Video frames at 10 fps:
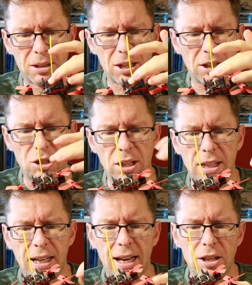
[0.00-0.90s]

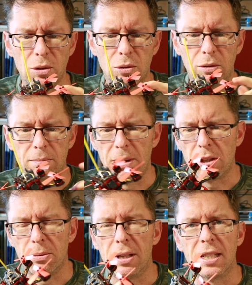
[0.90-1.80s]
touching and your
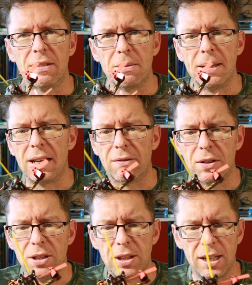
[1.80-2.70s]
motor wires have to be
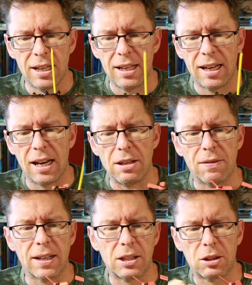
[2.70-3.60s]
lengthened, and
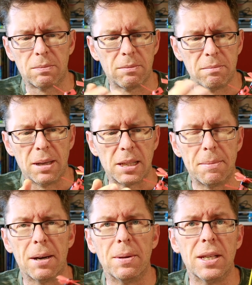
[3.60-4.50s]
you've had to mess
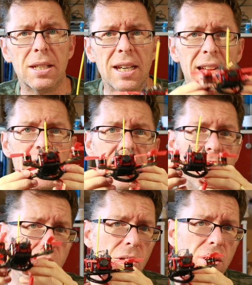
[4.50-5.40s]
about with this. It
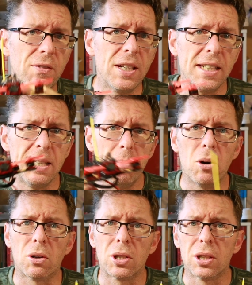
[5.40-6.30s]
no longer fits in the
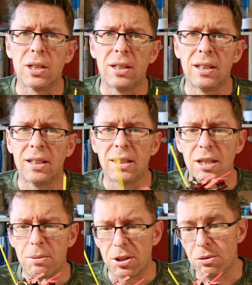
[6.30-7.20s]
box,
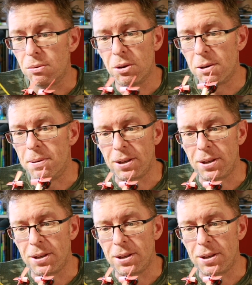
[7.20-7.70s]
the original Aurora